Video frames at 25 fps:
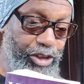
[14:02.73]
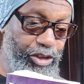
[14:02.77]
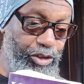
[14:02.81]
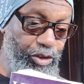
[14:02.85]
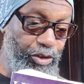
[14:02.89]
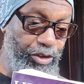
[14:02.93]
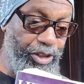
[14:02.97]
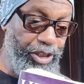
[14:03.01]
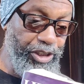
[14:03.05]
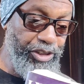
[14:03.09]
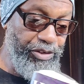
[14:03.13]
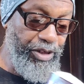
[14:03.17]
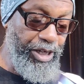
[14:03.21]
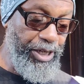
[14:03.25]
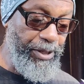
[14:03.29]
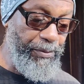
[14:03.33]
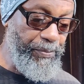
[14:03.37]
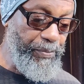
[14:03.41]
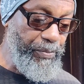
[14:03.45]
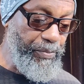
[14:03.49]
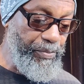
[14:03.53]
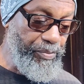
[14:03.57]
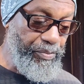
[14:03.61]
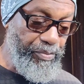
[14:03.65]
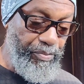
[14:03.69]
stories, right?
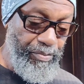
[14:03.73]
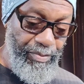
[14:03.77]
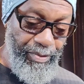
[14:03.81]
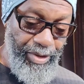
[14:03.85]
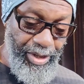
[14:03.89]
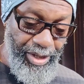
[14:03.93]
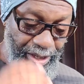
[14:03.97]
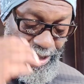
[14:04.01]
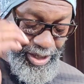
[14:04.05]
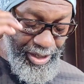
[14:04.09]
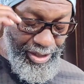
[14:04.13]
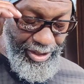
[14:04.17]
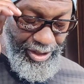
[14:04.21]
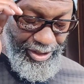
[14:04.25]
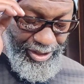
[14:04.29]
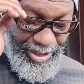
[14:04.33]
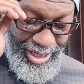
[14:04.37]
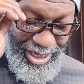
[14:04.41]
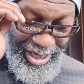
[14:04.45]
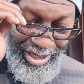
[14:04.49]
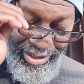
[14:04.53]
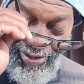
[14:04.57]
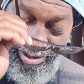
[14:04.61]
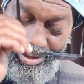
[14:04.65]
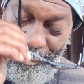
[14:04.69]
And this
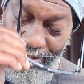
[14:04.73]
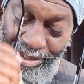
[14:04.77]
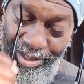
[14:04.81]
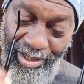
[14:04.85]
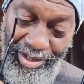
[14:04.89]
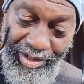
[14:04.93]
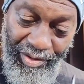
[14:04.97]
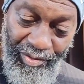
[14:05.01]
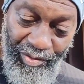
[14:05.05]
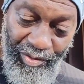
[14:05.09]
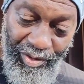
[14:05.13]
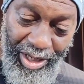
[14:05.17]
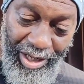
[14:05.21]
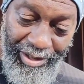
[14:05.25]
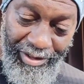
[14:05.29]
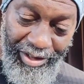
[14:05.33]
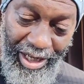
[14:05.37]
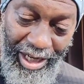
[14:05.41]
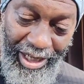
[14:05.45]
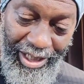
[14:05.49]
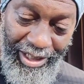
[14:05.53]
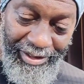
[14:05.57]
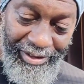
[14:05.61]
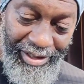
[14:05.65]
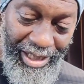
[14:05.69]
has well, I,
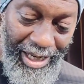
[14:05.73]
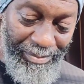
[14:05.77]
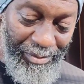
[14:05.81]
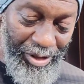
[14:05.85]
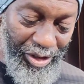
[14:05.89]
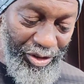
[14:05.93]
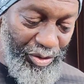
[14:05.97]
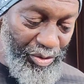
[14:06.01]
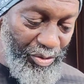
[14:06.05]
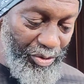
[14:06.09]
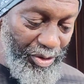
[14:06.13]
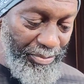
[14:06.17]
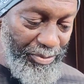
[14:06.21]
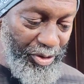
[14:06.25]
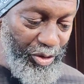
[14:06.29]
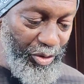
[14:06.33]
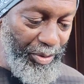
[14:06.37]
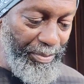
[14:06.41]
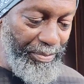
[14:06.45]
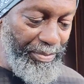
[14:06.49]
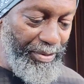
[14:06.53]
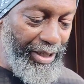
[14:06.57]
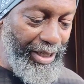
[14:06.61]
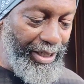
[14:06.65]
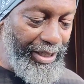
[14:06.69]
I adapted two of them to
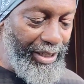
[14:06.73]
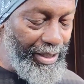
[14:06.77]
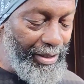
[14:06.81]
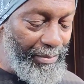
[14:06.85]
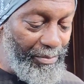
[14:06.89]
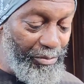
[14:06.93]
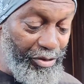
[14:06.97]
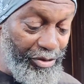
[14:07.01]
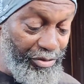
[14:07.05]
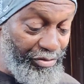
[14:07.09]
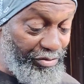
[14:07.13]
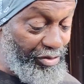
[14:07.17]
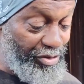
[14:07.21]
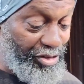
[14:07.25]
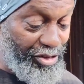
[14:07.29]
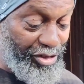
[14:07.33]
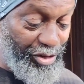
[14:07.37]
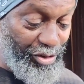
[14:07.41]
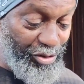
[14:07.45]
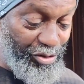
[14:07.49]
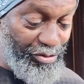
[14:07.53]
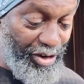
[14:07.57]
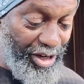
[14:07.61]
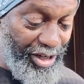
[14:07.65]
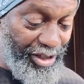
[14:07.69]
a play that I'm
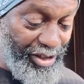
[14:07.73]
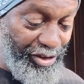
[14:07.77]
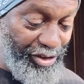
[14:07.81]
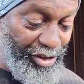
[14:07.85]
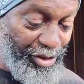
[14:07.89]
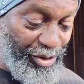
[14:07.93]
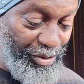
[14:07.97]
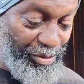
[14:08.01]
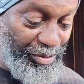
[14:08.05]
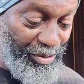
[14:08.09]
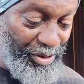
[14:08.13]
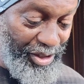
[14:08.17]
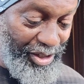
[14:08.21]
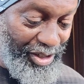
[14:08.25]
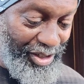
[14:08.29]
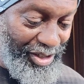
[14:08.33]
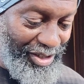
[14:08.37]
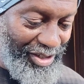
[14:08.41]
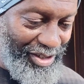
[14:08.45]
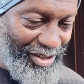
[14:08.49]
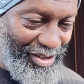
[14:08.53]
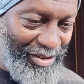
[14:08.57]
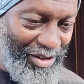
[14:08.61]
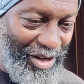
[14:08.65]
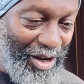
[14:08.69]
still trying to do.
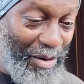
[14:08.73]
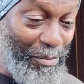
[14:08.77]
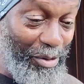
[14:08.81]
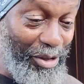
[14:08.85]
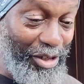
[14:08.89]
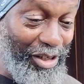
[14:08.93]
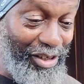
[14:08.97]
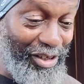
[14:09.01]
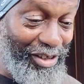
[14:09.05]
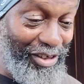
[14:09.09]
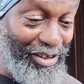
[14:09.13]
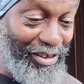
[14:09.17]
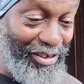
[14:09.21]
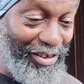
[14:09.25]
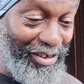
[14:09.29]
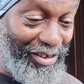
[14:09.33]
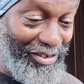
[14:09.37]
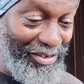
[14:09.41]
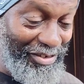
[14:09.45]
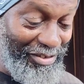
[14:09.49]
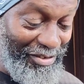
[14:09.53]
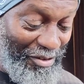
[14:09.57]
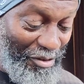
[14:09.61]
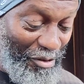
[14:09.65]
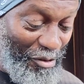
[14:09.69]
I'm gonna get it
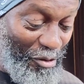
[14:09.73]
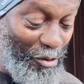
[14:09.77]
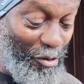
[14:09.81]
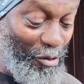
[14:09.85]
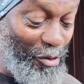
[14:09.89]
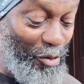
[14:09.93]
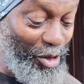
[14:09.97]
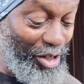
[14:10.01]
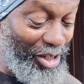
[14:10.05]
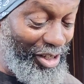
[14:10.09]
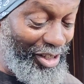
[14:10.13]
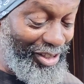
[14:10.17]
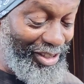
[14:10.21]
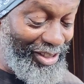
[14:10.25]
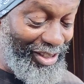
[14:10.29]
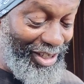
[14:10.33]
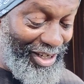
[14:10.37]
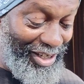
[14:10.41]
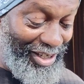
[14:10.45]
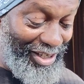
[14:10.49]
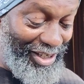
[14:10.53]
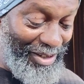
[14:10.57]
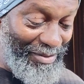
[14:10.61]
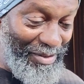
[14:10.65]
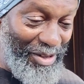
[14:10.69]
done. Oh yes,
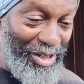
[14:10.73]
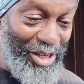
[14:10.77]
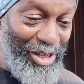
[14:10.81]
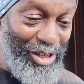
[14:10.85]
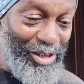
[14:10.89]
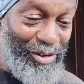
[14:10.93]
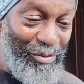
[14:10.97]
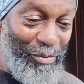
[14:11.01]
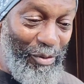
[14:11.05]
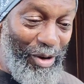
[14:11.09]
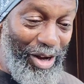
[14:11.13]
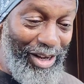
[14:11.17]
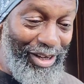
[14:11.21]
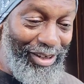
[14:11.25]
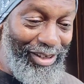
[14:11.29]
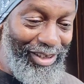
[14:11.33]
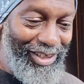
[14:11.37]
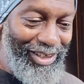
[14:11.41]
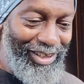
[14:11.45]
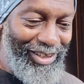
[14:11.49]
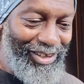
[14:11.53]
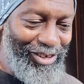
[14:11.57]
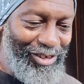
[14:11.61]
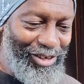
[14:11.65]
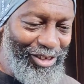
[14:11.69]
I am. Why?
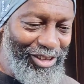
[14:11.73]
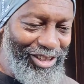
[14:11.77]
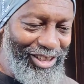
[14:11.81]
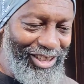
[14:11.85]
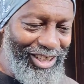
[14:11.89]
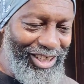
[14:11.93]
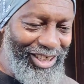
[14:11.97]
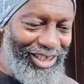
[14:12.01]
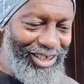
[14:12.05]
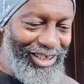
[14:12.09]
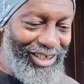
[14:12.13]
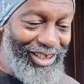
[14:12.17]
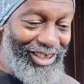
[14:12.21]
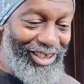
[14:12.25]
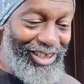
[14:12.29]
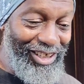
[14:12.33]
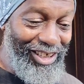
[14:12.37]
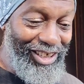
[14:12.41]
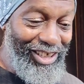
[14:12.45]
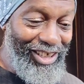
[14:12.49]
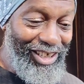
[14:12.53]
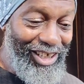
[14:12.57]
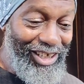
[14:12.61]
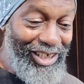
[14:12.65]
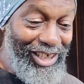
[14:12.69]
Because in the
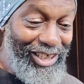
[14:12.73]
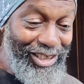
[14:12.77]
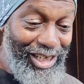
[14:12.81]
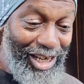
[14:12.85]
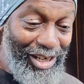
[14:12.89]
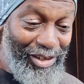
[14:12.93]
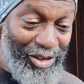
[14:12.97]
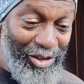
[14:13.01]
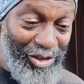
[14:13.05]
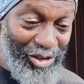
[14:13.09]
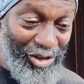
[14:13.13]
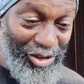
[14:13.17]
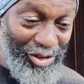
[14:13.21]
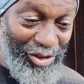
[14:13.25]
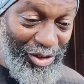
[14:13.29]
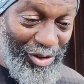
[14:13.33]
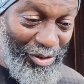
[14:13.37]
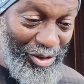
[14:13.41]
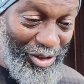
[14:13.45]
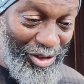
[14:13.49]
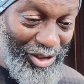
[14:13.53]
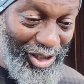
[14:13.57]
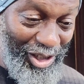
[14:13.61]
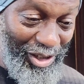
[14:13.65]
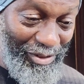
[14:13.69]
that's how you should know
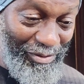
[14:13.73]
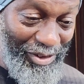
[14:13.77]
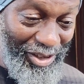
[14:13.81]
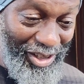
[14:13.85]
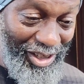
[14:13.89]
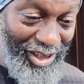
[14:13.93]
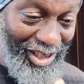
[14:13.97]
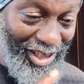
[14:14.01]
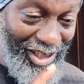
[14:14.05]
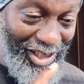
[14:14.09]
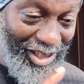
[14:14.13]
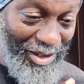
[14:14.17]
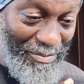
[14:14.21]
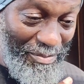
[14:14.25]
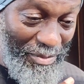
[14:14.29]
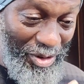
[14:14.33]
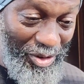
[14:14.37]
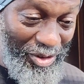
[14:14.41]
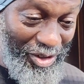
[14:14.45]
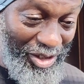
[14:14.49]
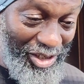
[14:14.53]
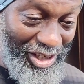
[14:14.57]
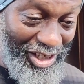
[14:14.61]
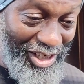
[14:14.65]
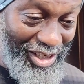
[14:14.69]
yourself. And the
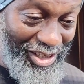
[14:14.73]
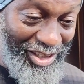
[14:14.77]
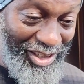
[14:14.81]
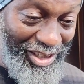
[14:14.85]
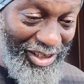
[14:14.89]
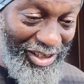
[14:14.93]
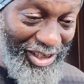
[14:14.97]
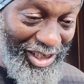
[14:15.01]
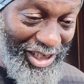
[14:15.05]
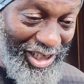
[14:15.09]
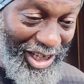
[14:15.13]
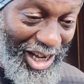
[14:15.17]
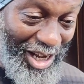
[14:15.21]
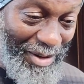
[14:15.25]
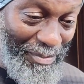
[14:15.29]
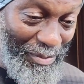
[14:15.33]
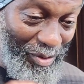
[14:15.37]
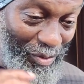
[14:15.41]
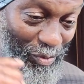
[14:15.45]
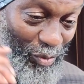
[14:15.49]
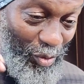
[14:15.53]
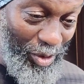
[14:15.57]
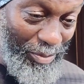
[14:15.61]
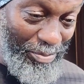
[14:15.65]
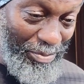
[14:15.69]
American Indian thing, I'm
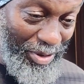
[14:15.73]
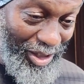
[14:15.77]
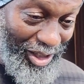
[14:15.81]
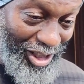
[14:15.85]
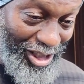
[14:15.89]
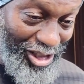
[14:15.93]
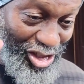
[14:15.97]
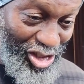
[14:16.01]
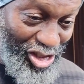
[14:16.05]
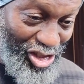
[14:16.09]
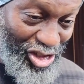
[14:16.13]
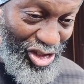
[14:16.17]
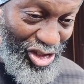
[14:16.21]
a woodpecker,